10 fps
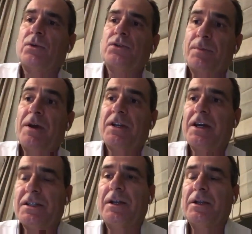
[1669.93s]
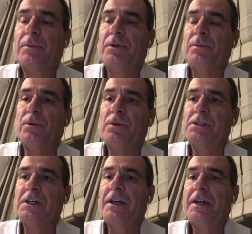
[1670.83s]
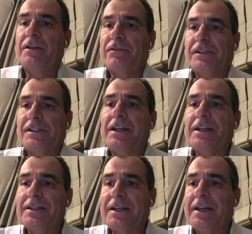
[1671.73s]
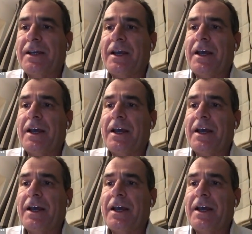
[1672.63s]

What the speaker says: who specializes a little bit more in fertility.